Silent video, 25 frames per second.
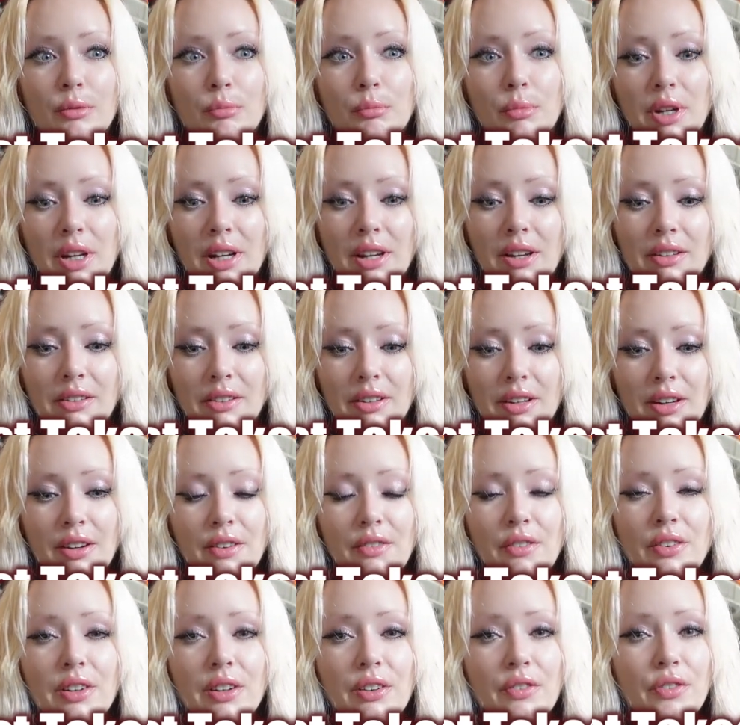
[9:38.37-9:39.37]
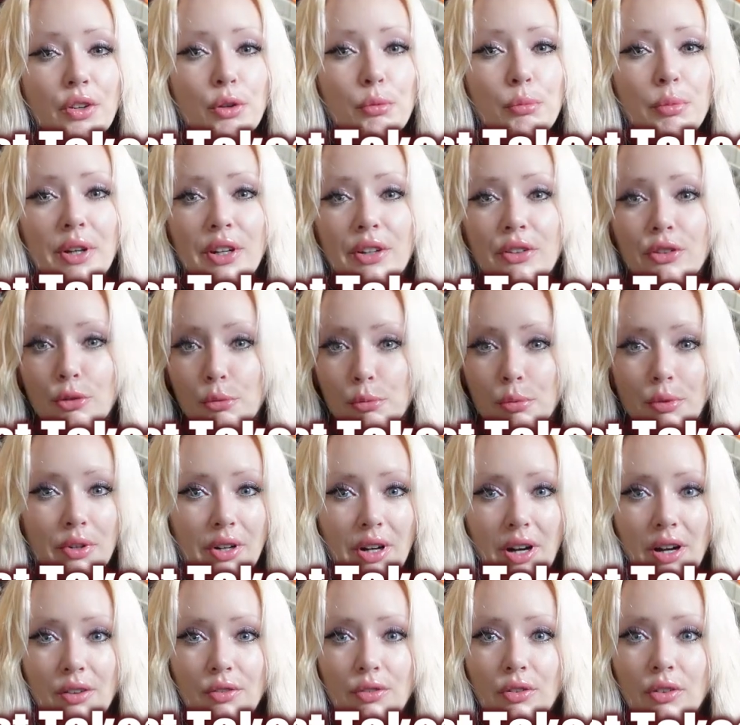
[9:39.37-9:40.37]
because even if you're being super
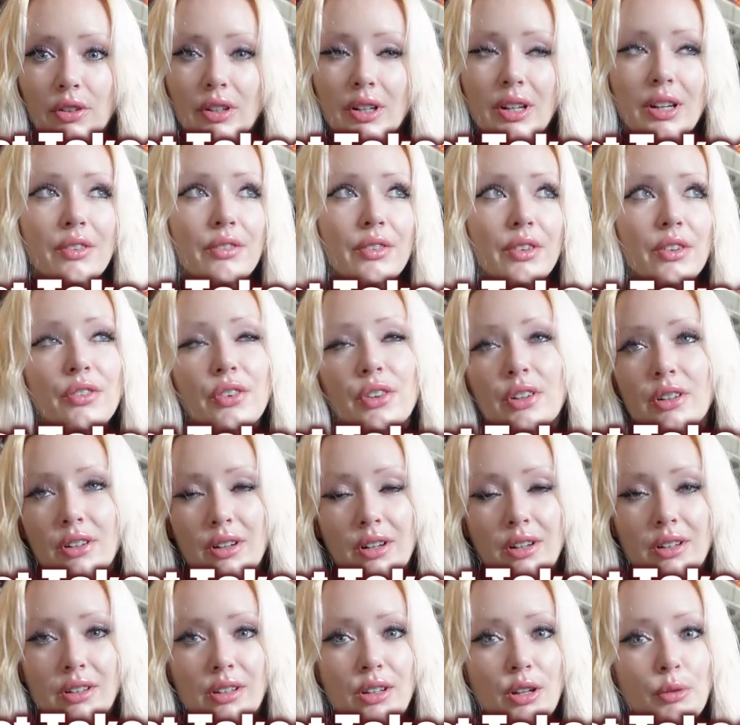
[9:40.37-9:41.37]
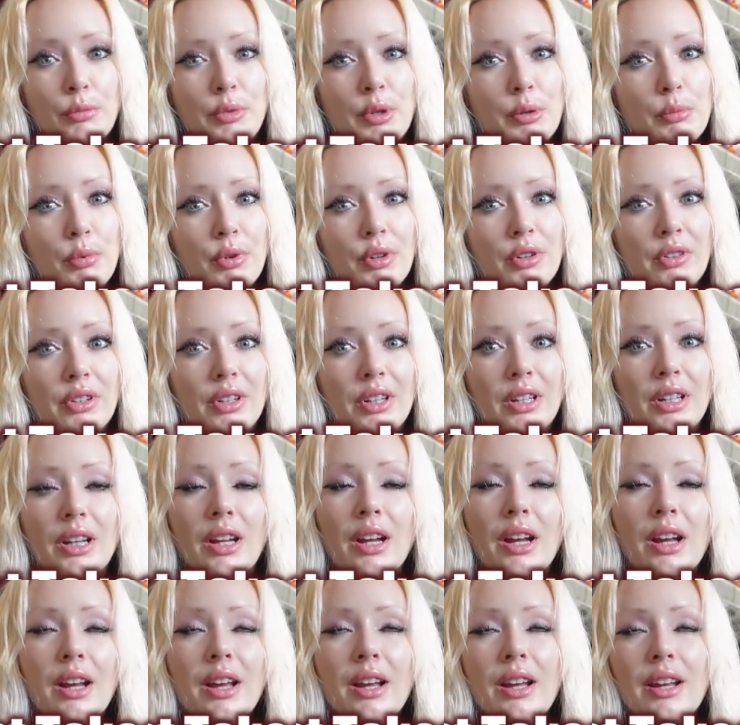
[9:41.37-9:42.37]
careful, even if you're not a clumsy person,
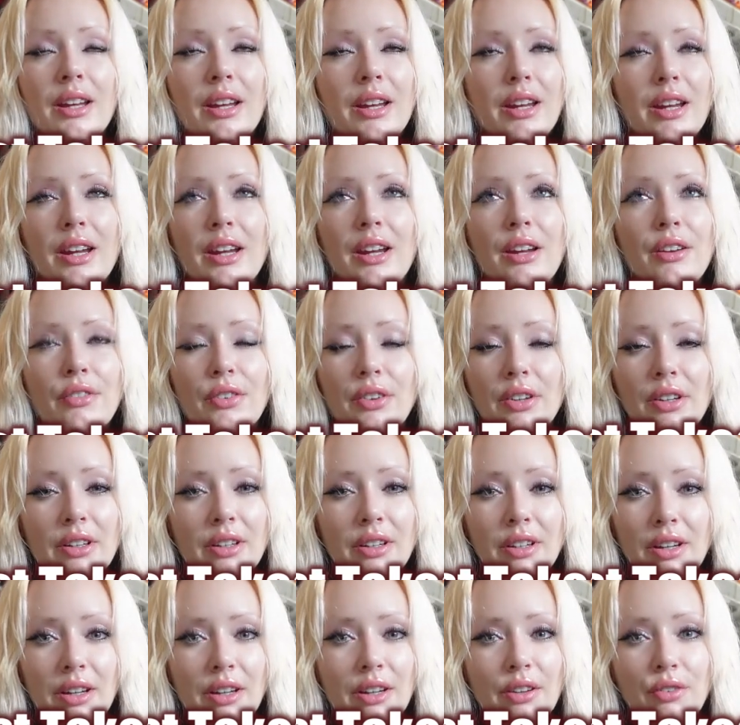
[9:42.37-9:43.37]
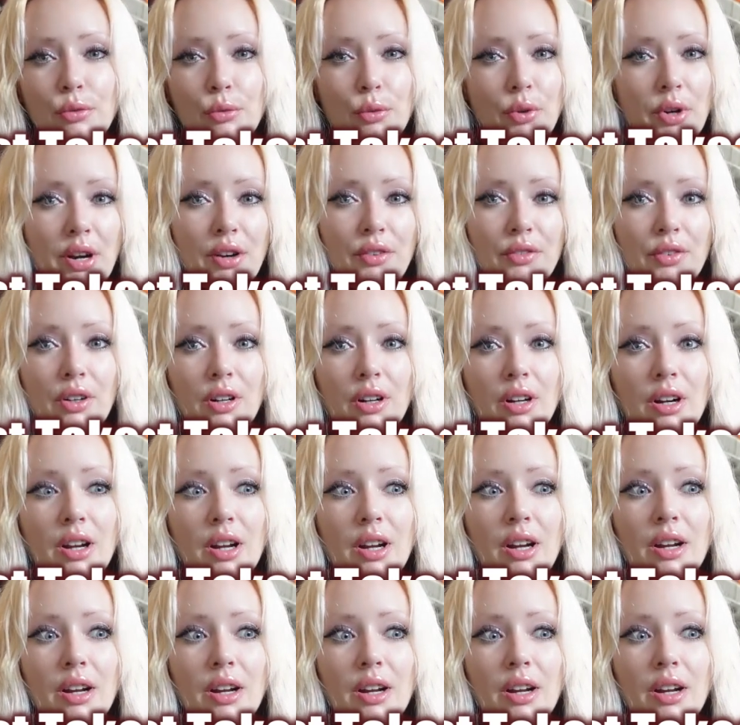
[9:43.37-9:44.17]
even if whatever,